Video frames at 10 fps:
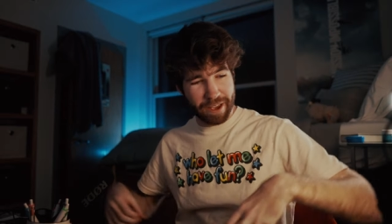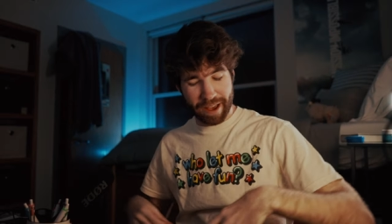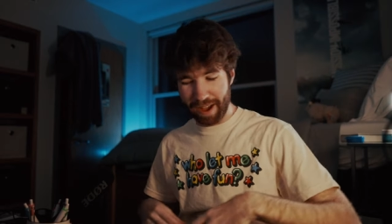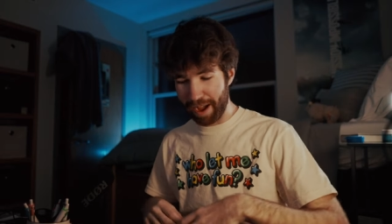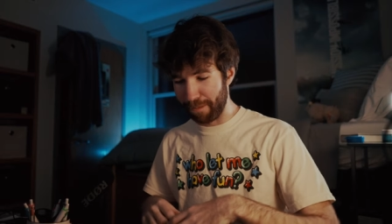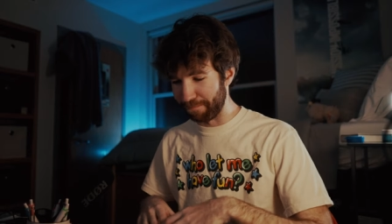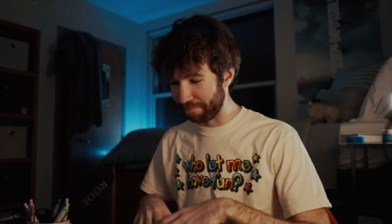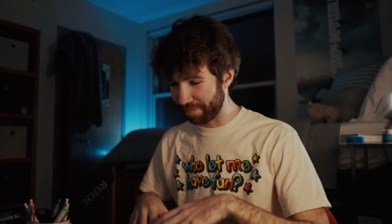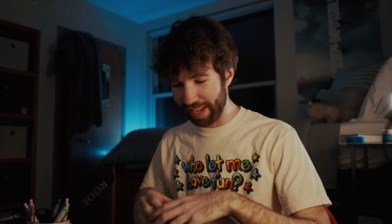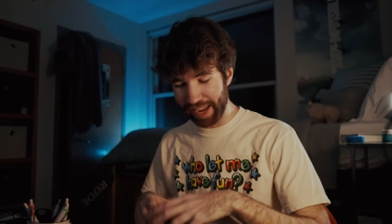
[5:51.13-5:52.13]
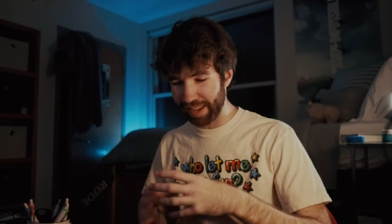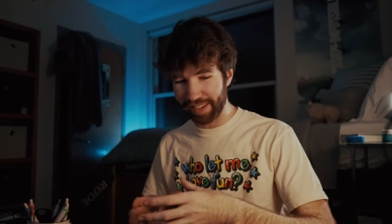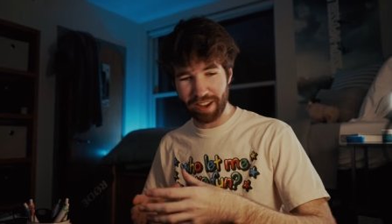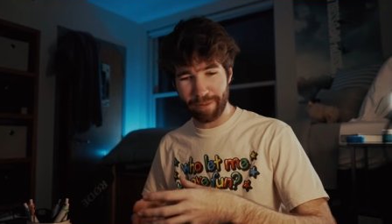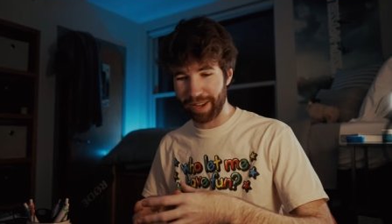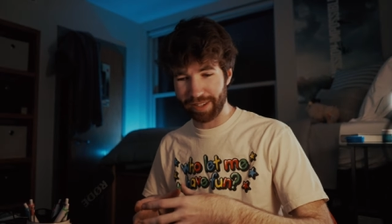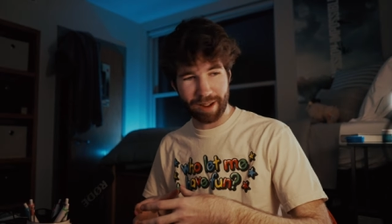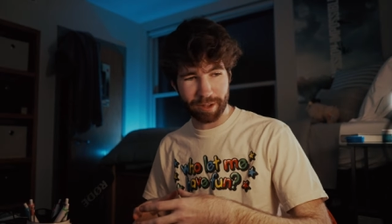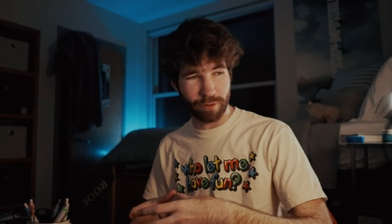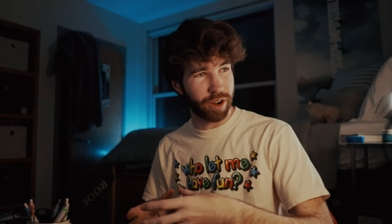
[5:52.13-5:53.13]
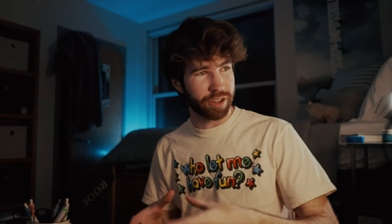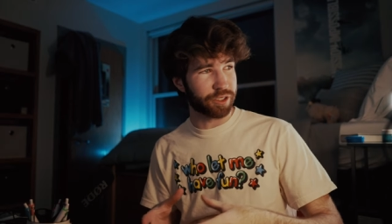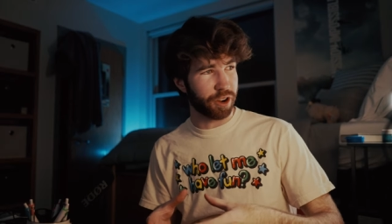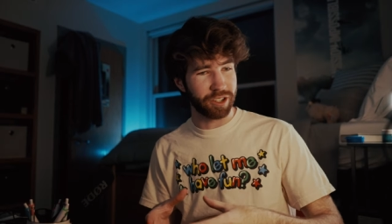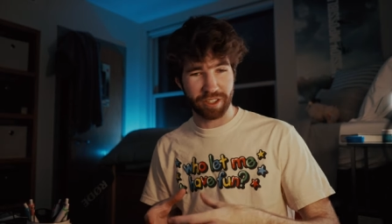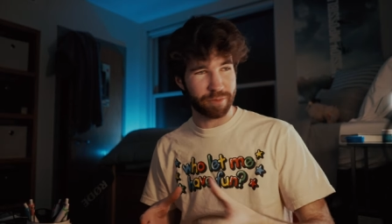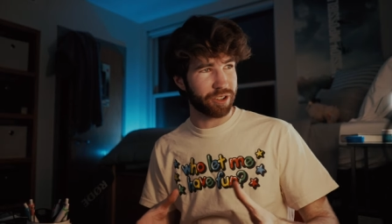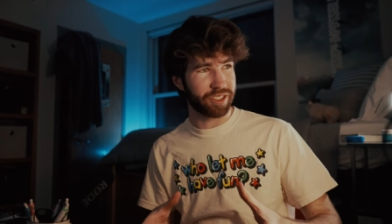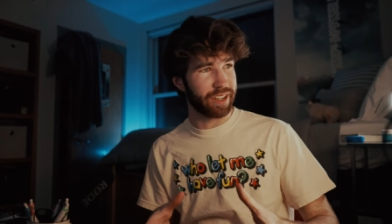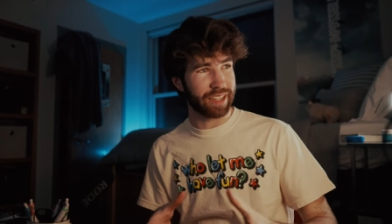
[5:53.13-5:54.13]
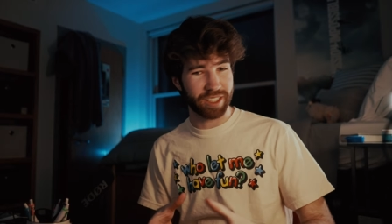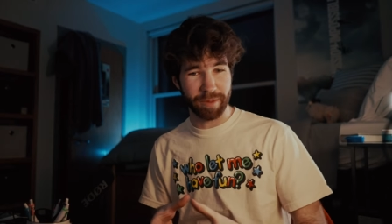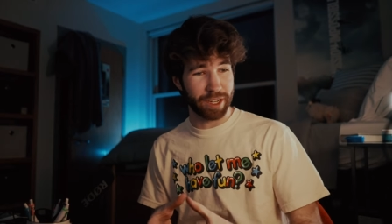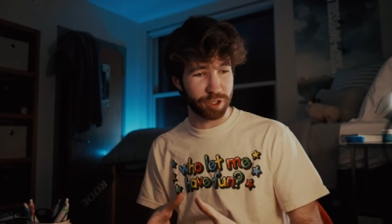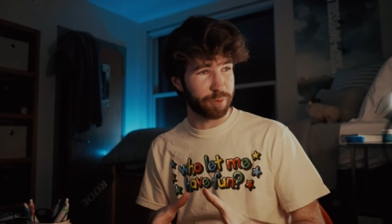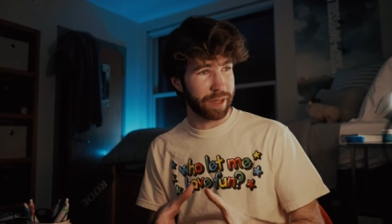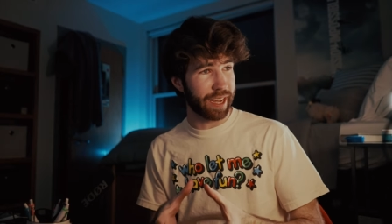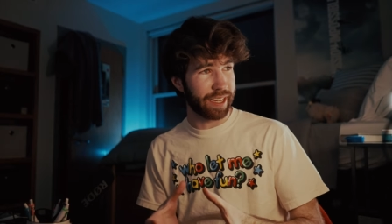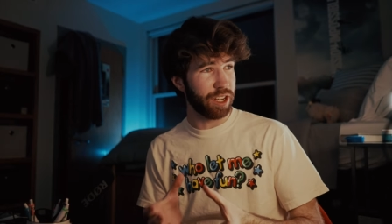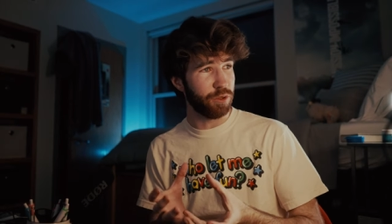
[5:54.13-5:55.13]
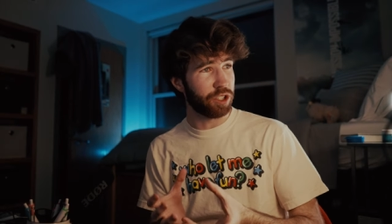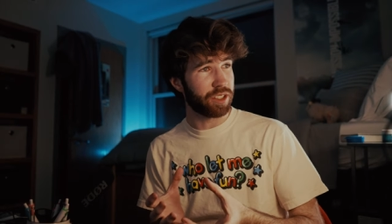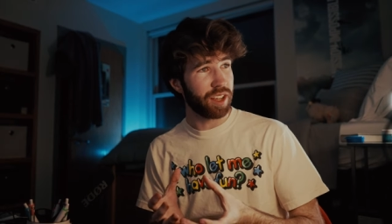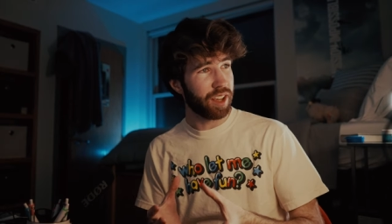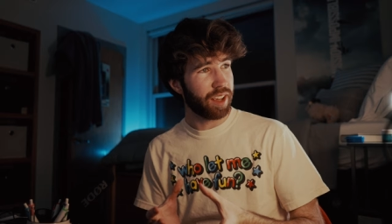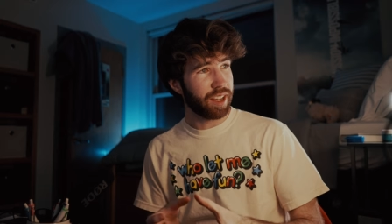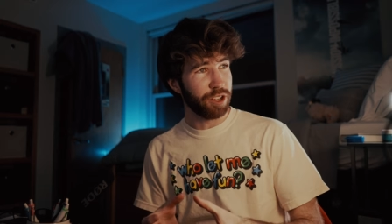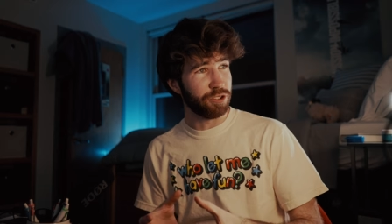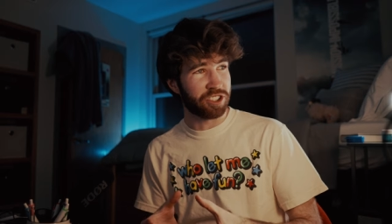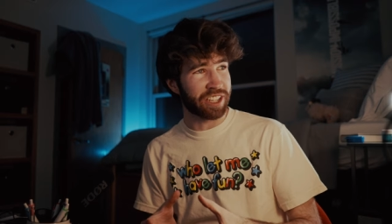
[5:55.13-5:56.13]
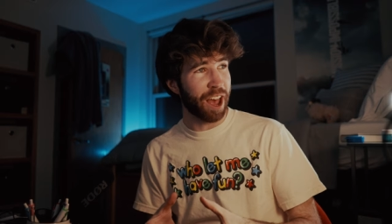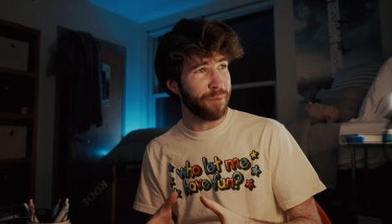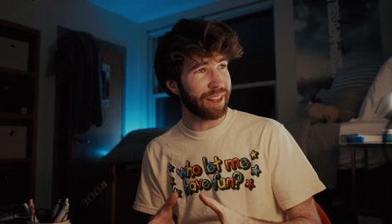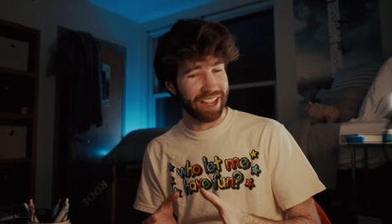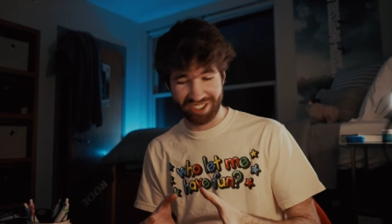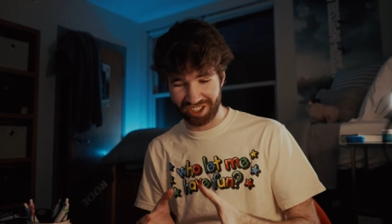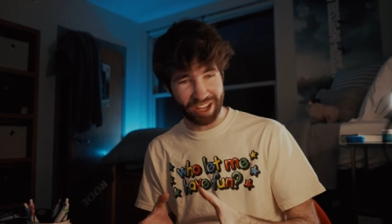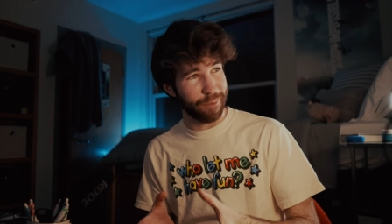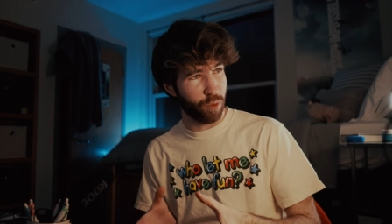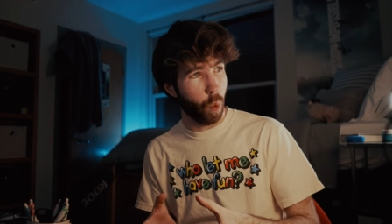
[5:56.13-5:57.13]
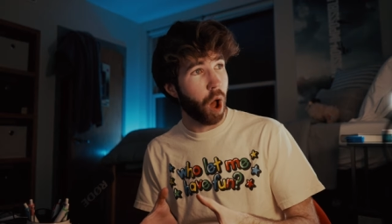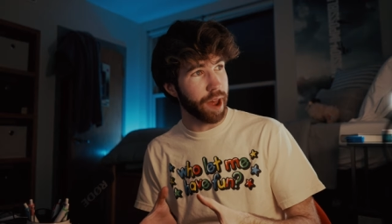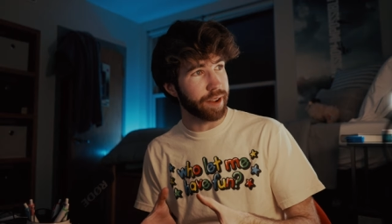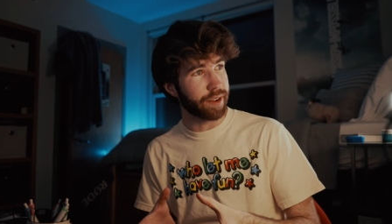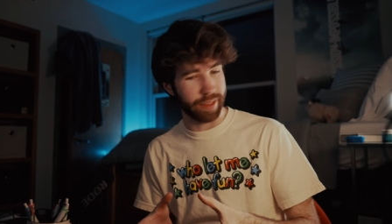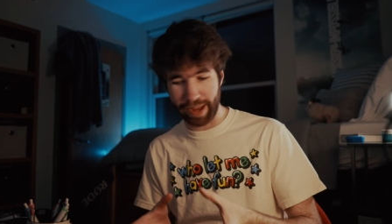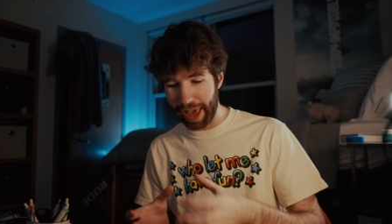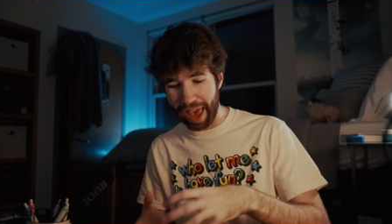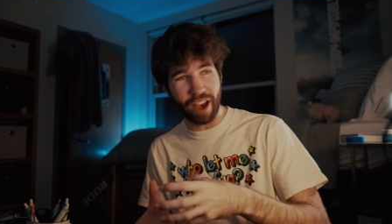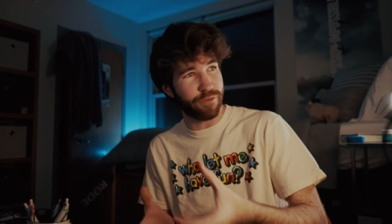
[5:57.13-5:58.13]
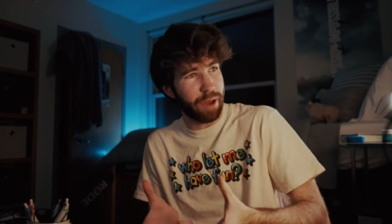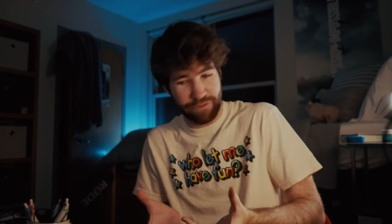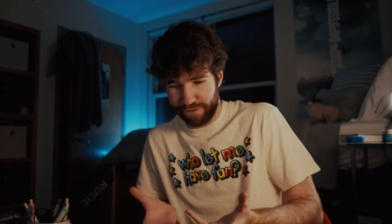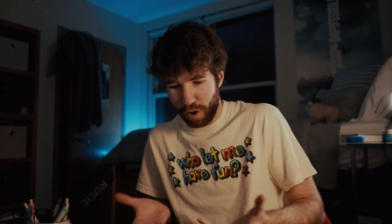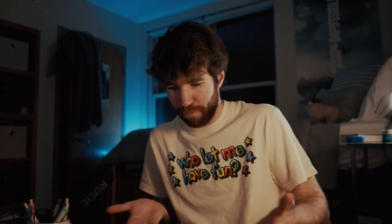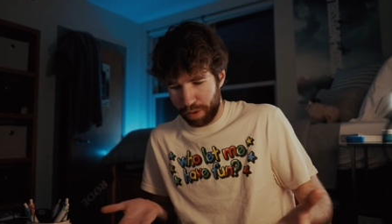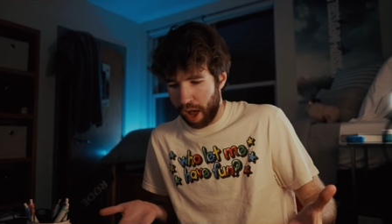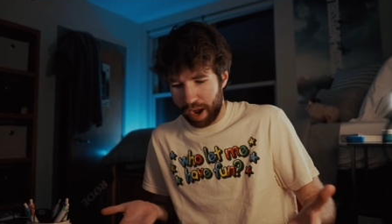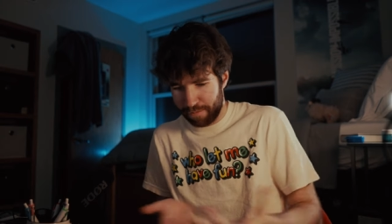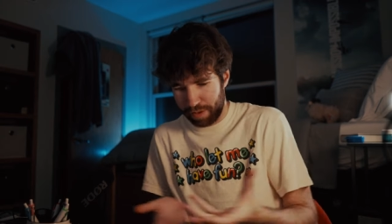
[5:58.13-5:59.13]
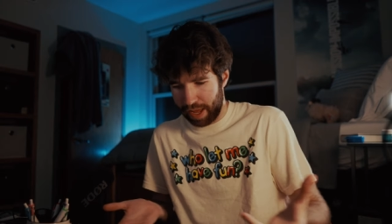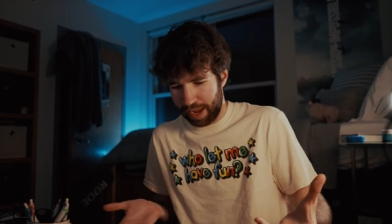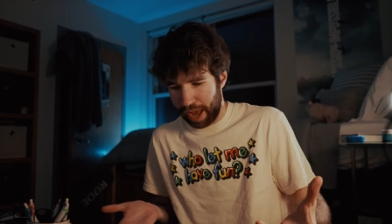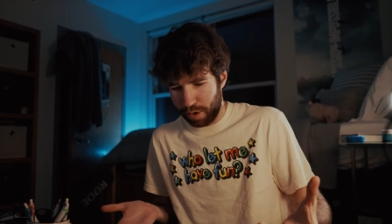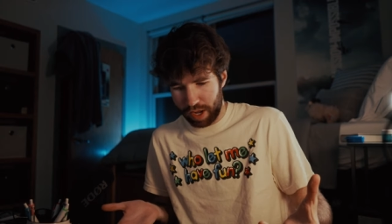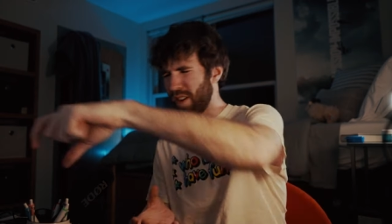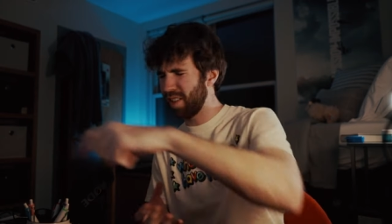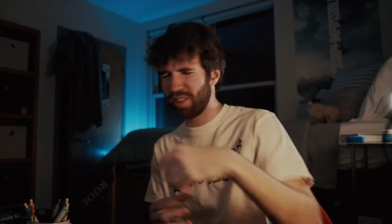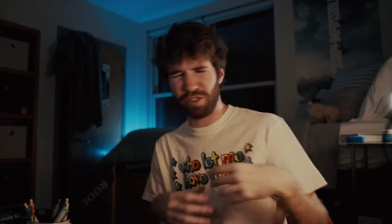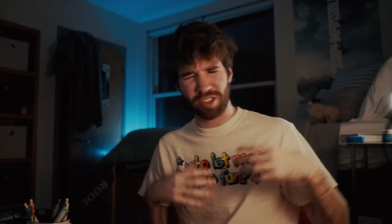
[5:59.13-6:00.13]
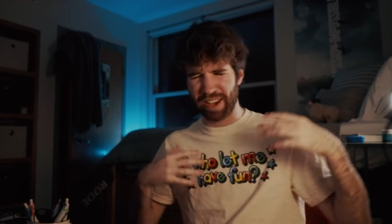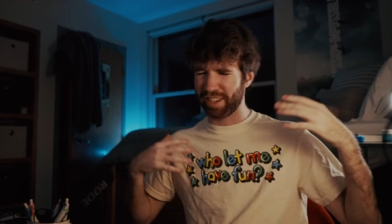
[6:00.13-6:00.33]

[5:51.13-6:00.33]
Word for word: I can't tell you how many times I've wanted to turn to the person next to me and just be like, can you just tell me like step 1? Like, I have my phone blocked, but like how do, because there's like